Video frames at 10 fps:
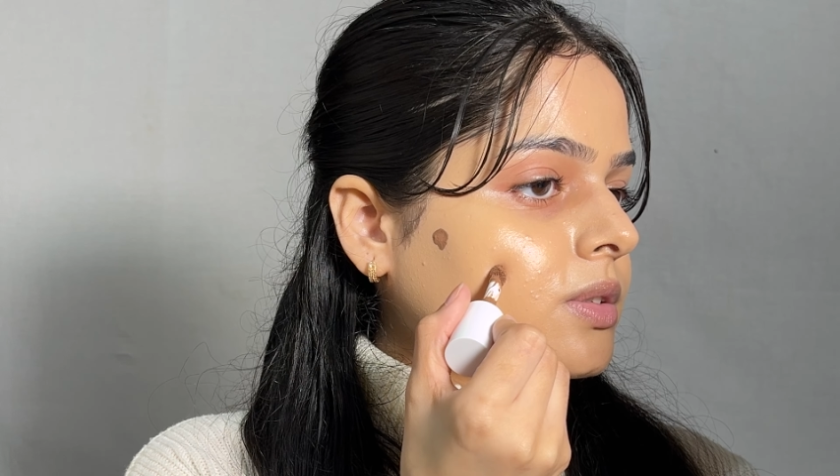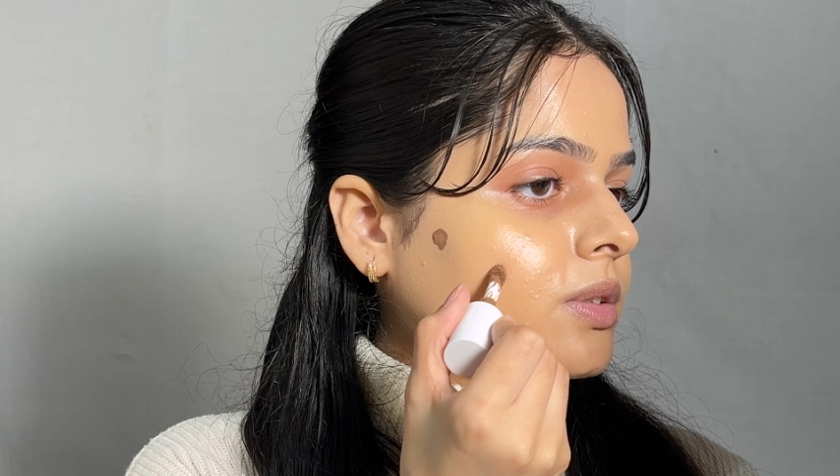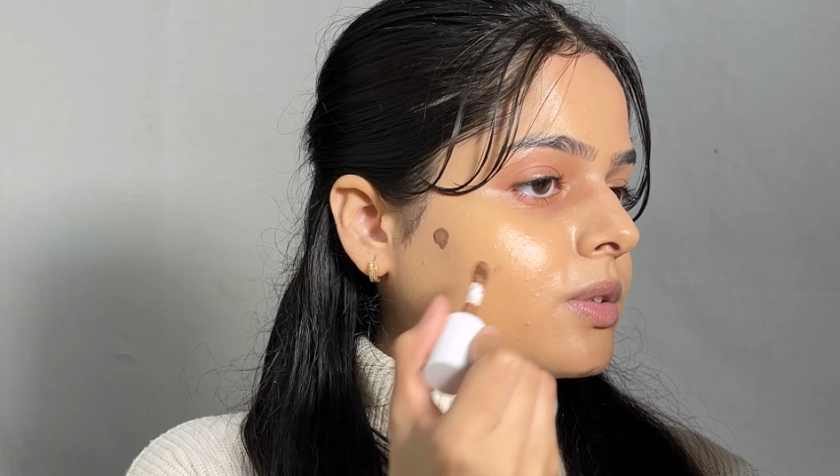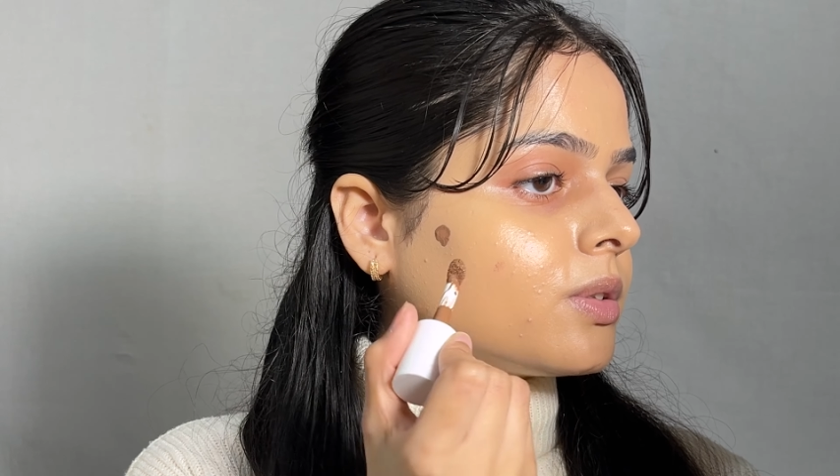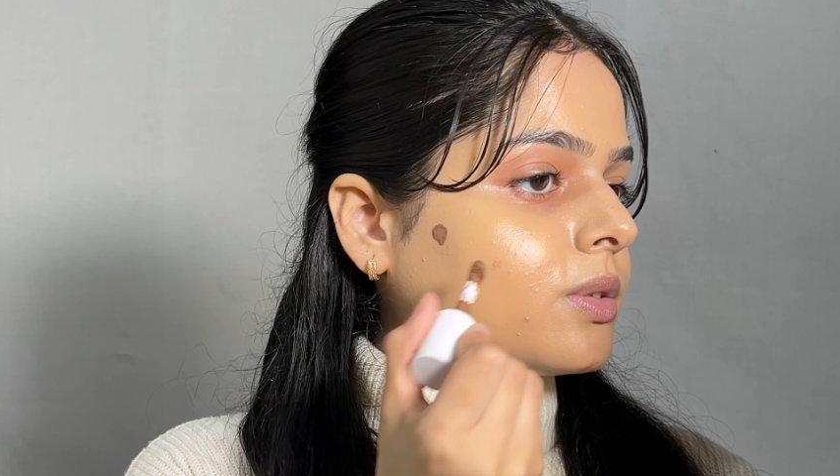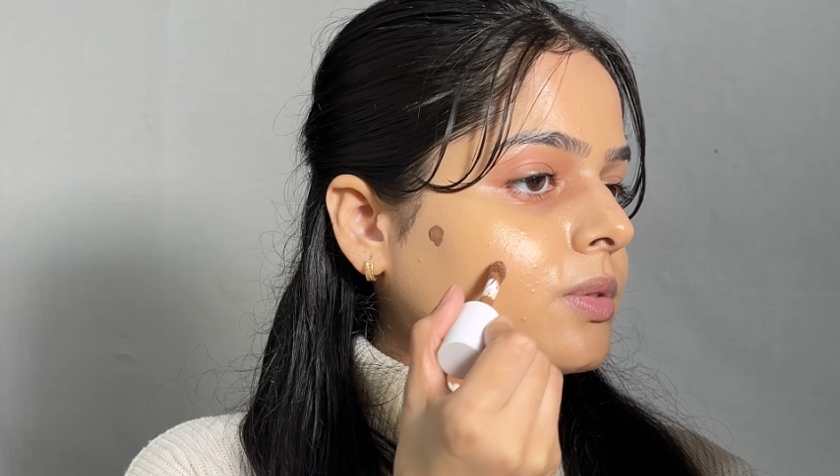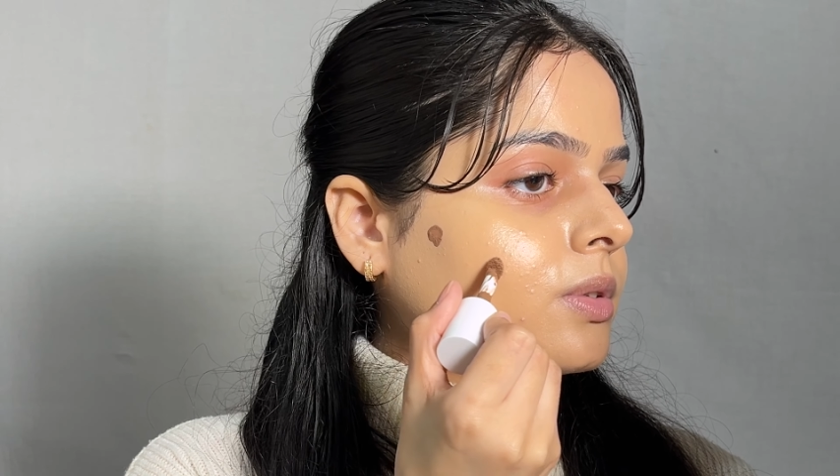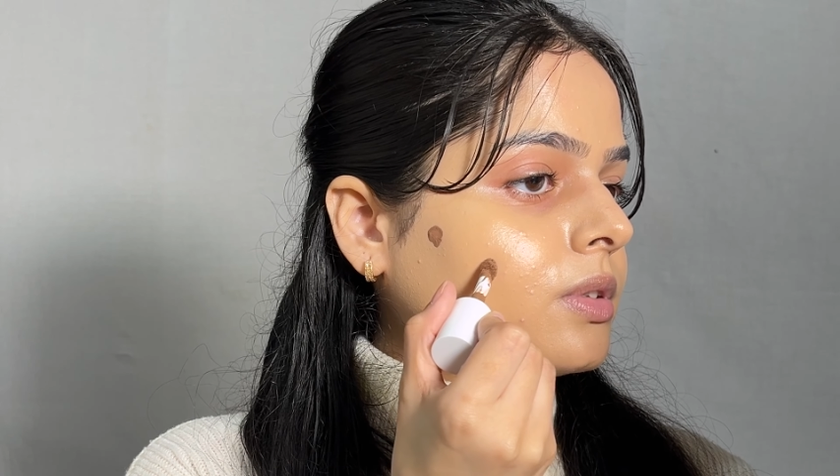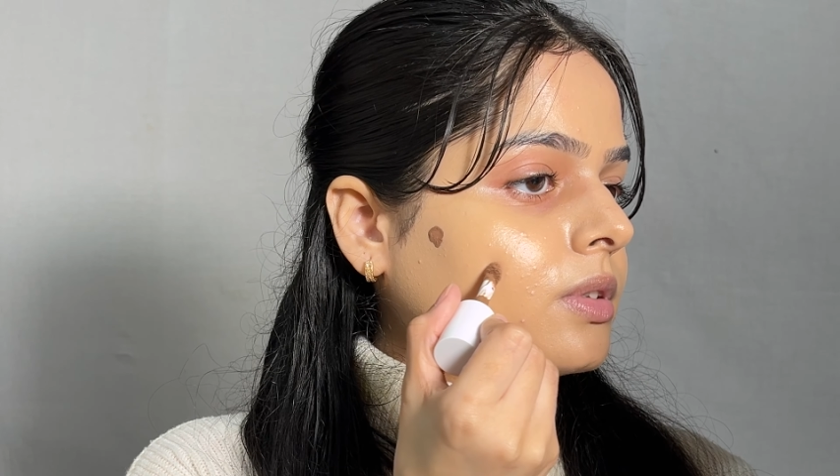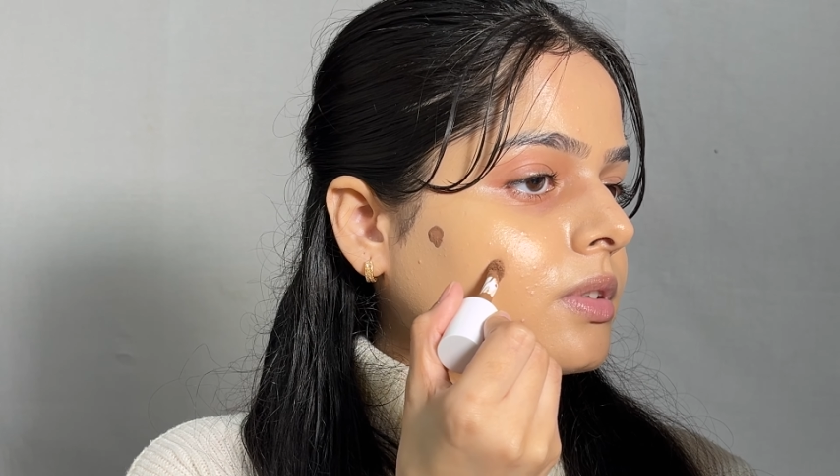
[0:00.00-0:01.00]

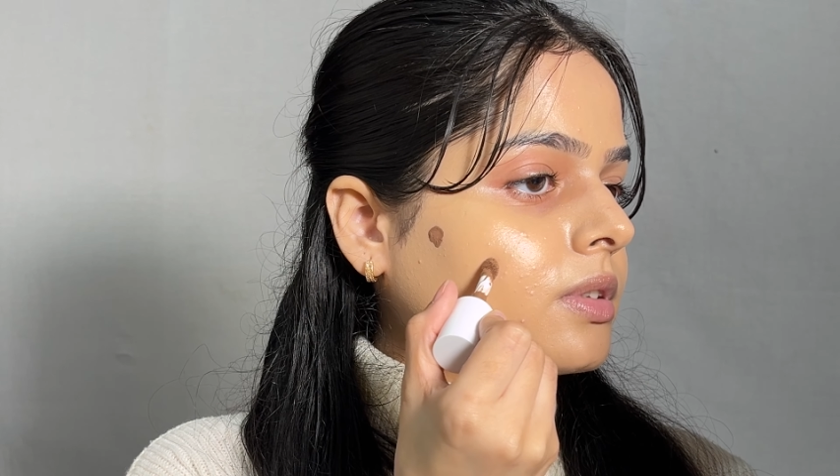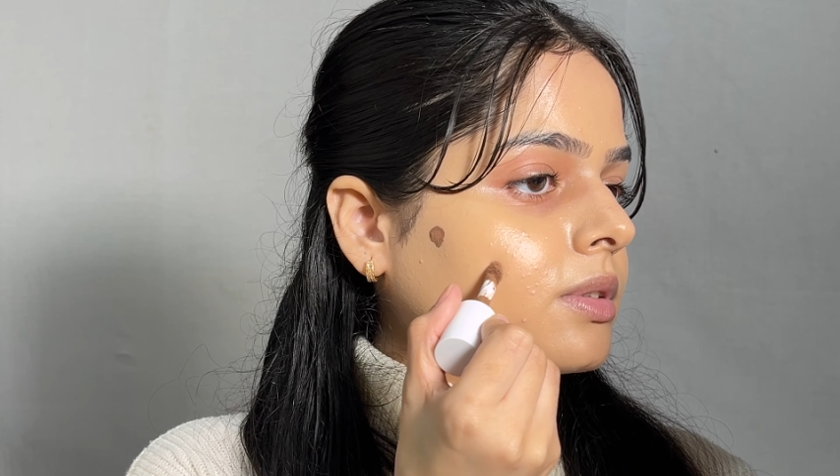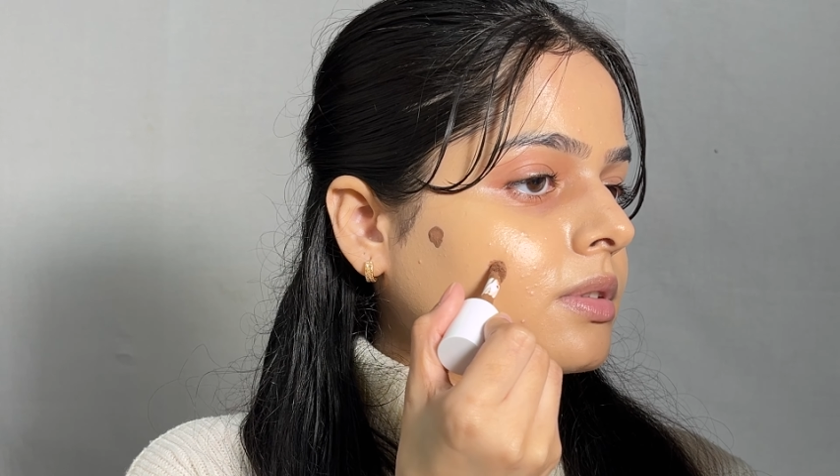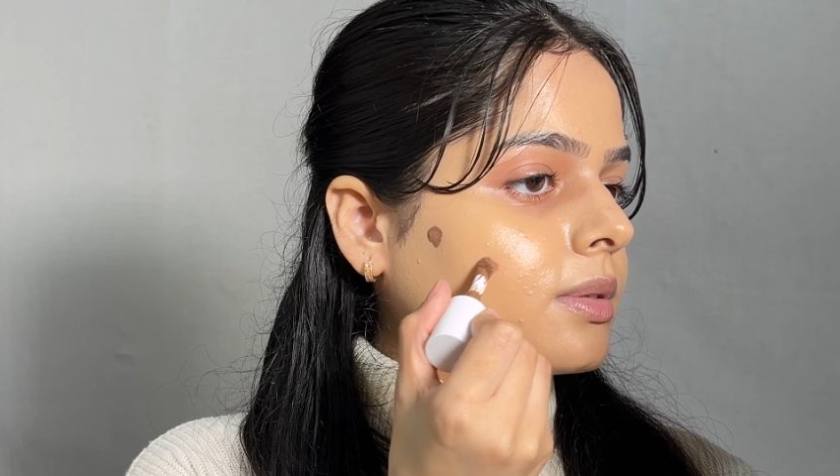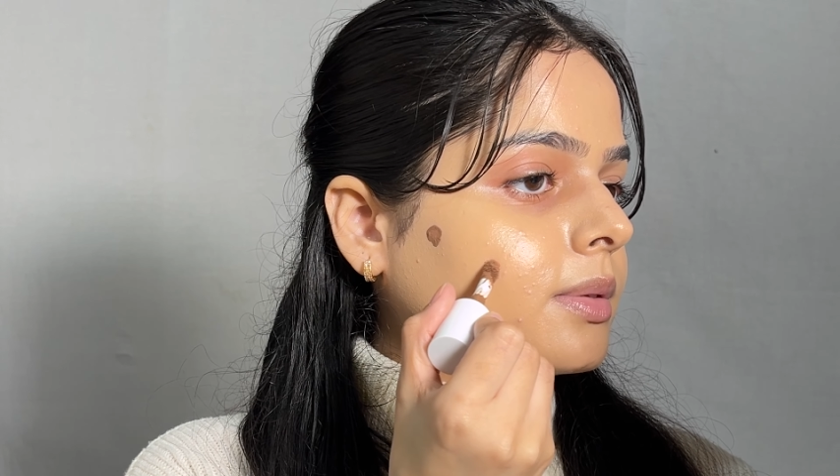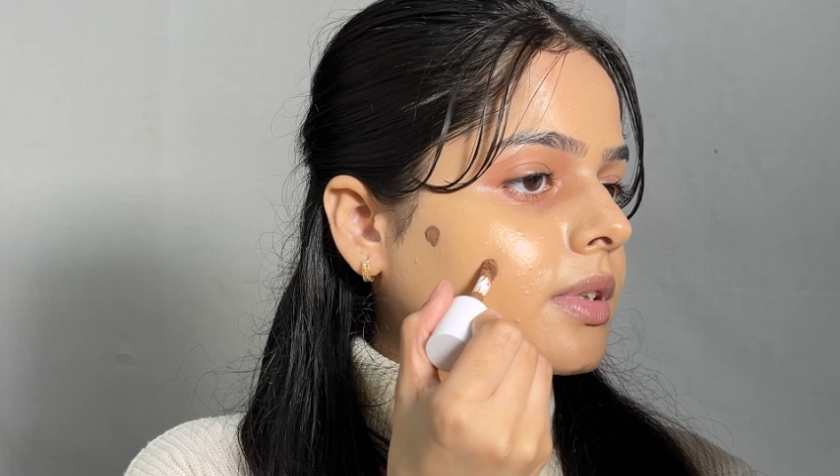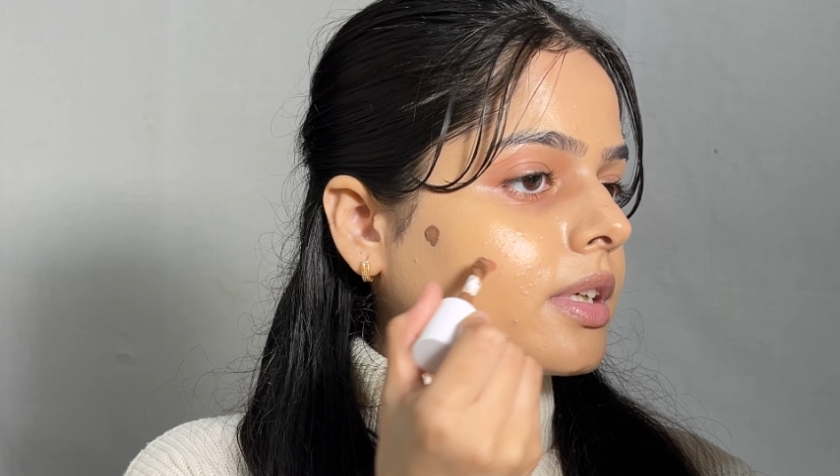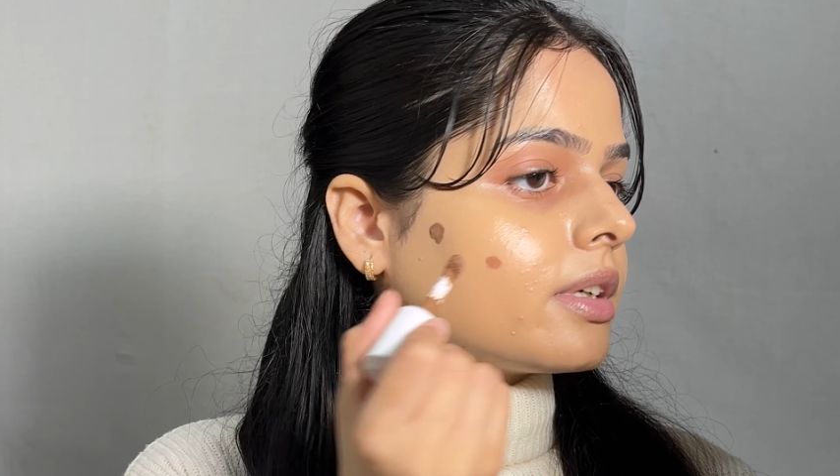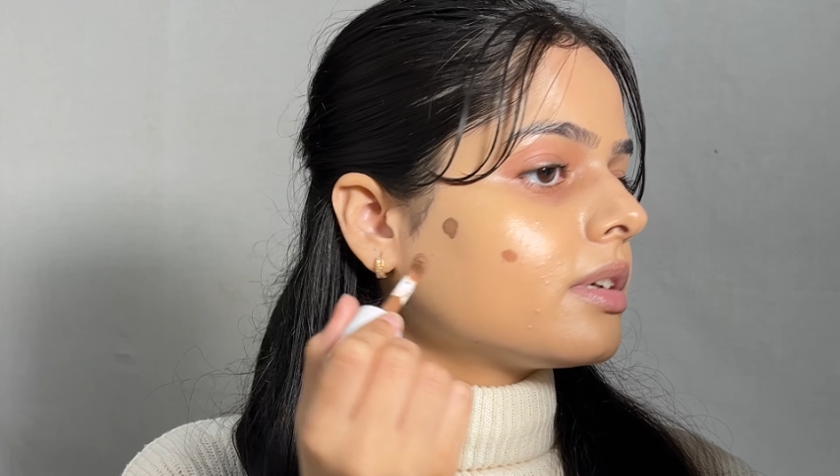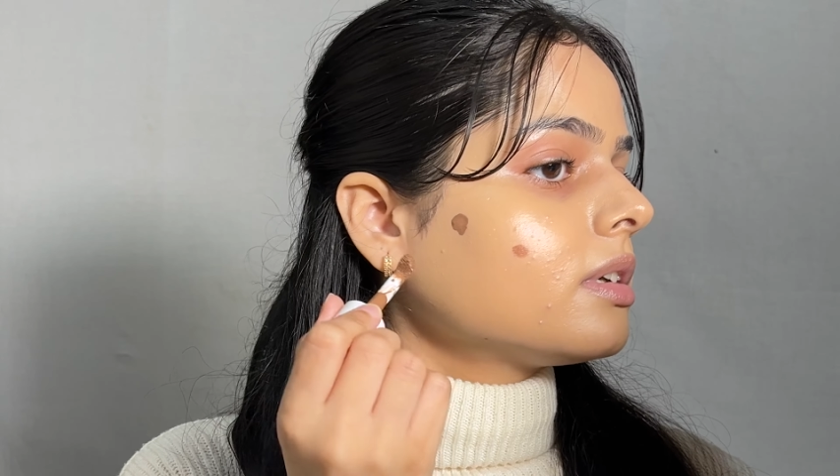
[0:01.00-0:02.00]
2,
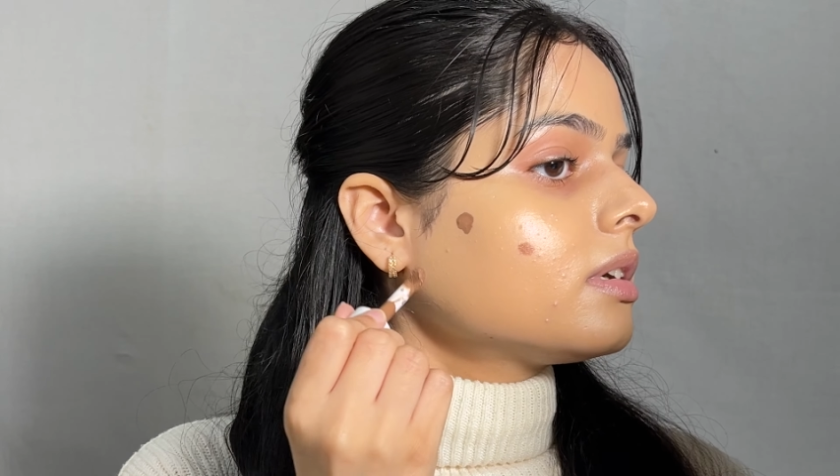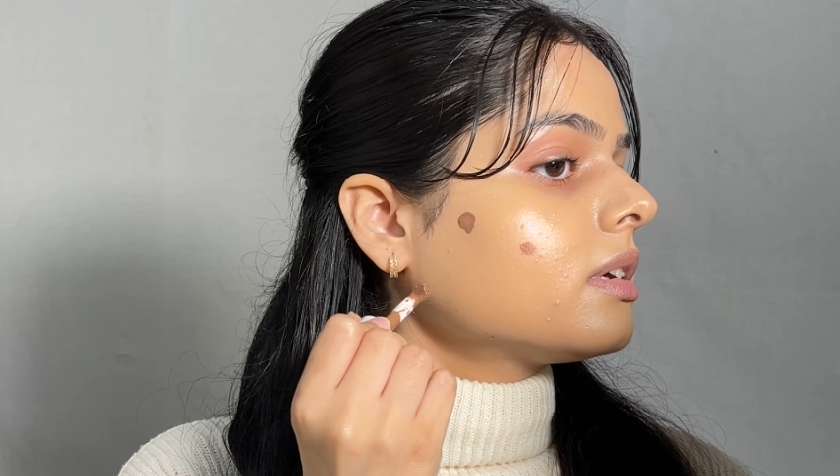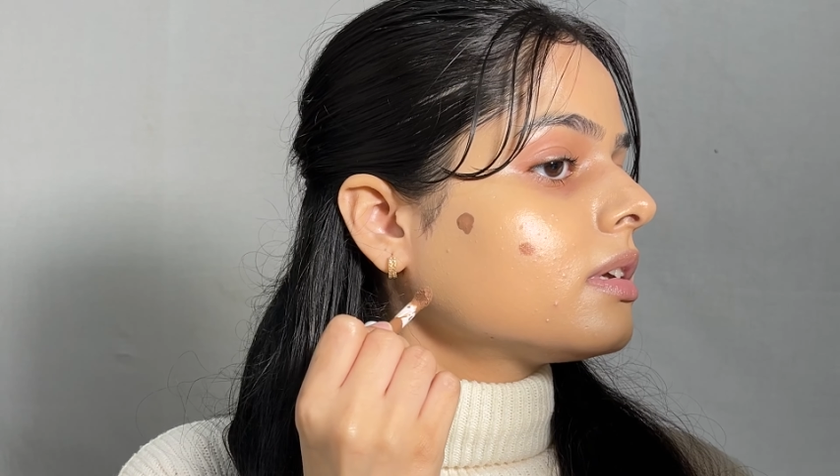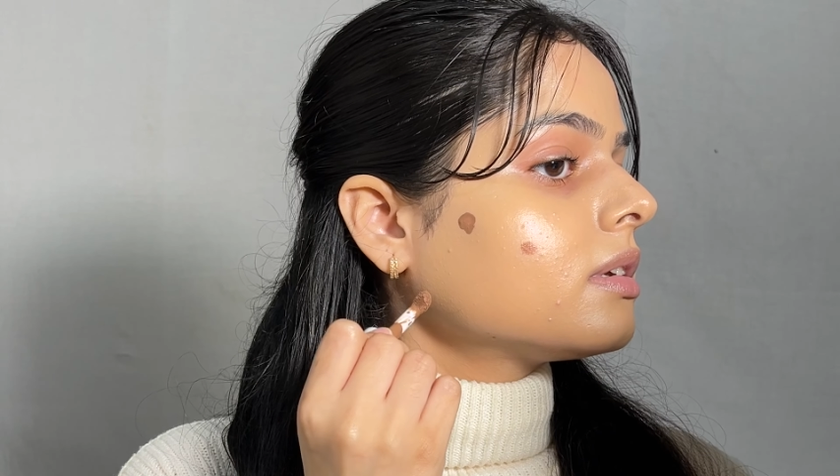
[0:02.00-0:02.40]
right here,